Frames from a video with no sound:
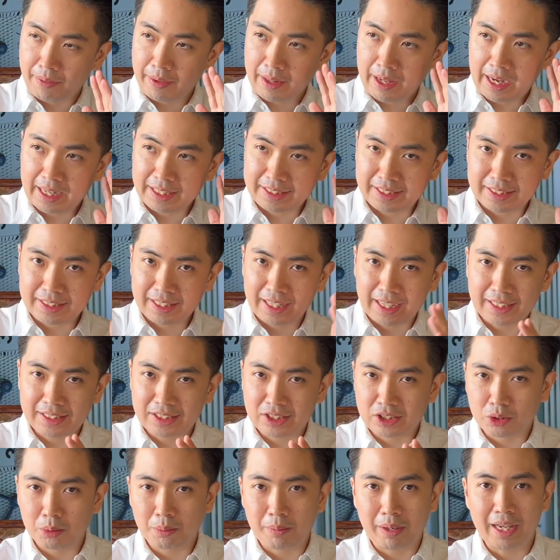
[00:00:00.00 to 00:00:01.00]
as
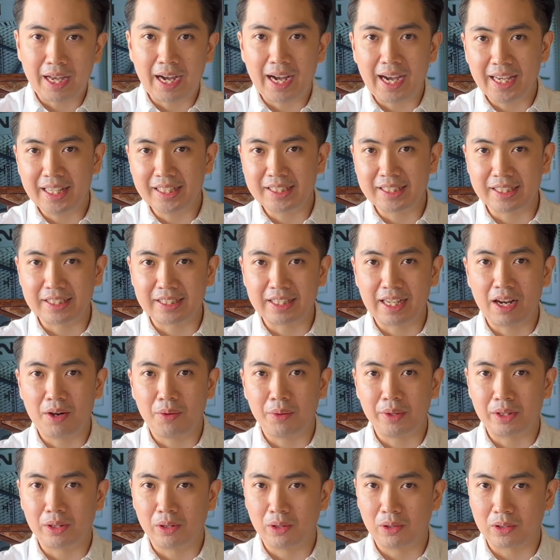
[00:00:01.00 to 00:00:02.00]
nice to my eyes as how
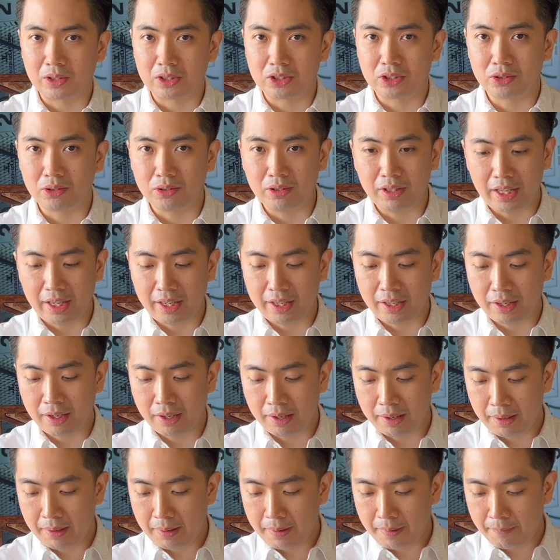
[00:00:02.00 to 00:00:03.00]
it looks today.
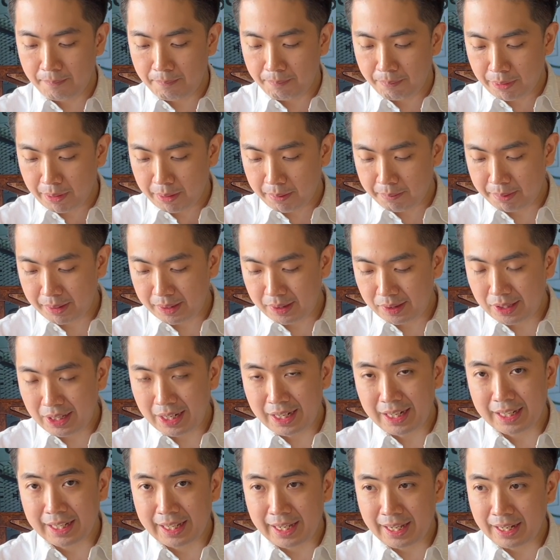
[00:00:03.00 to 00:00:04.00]
But then
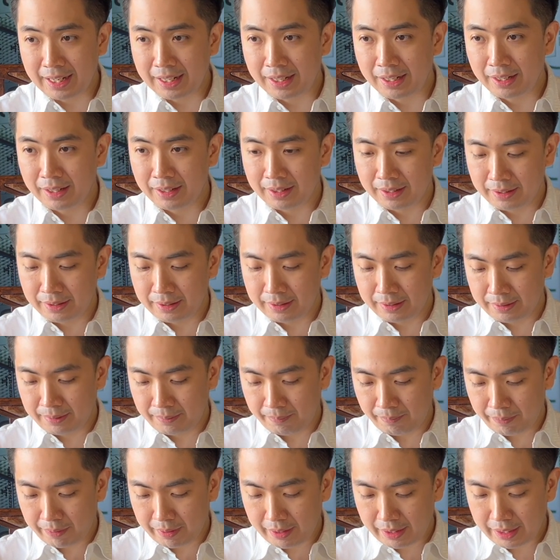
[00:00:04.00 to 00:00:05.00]
again,
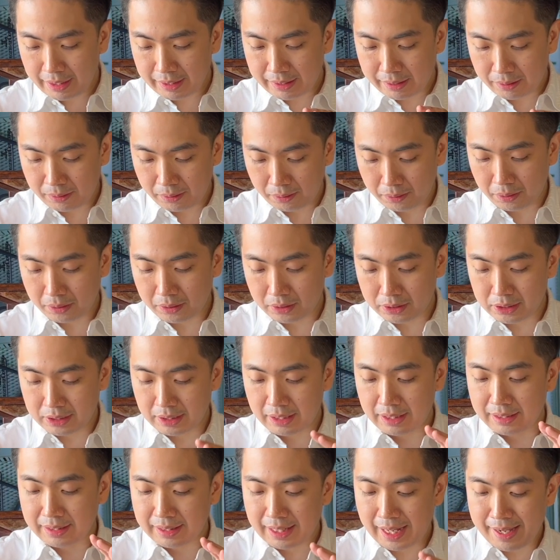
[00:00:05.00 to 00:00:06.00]
it looks
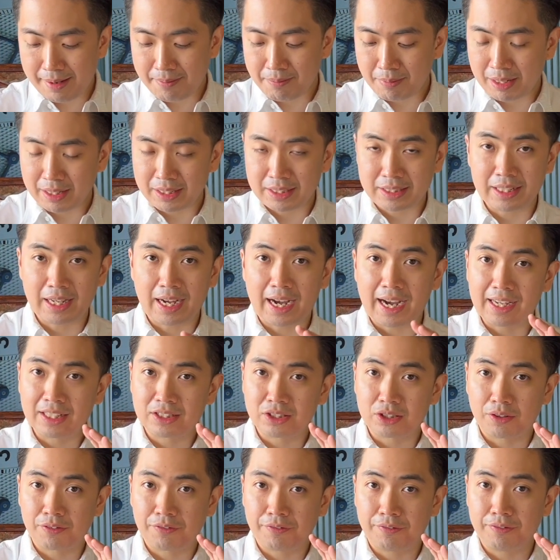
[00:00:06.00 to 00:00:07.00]
timeless
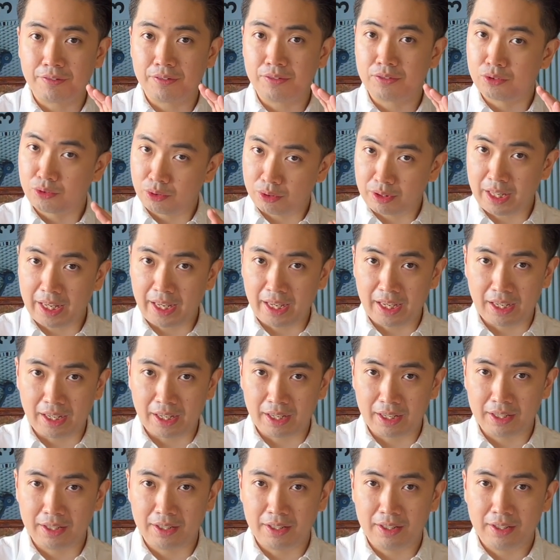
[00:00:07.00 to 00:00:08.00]
as of today.
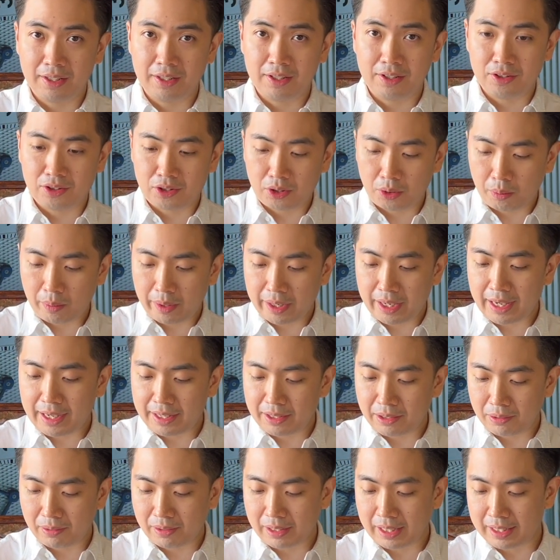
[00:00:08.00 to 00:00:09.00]
The way I
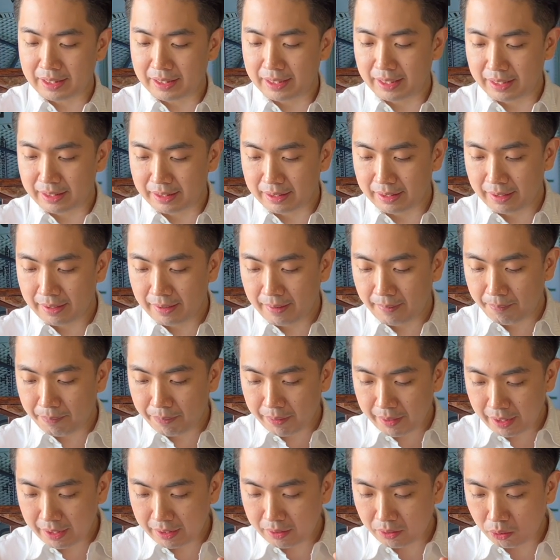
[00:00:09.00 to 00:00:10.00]
look at it,
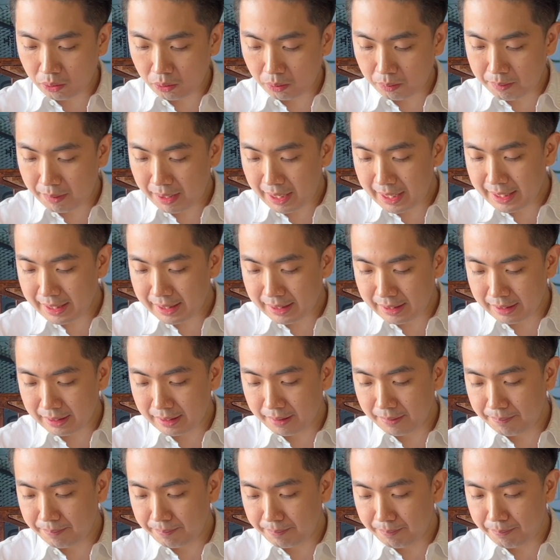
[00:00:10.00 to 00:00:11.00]
it might
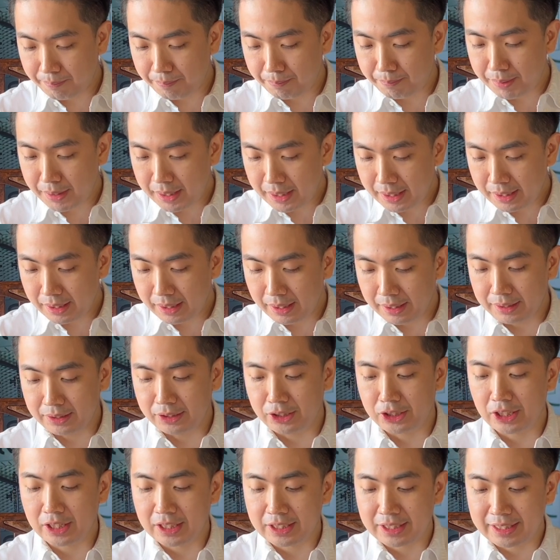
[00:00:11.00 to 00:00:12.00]
be
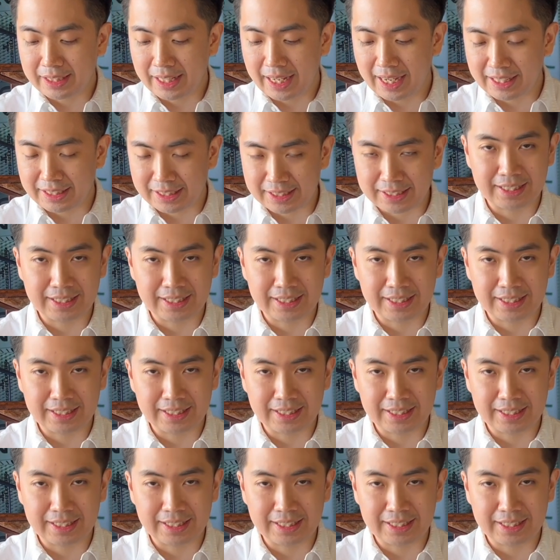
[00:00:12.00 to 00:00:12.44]
just as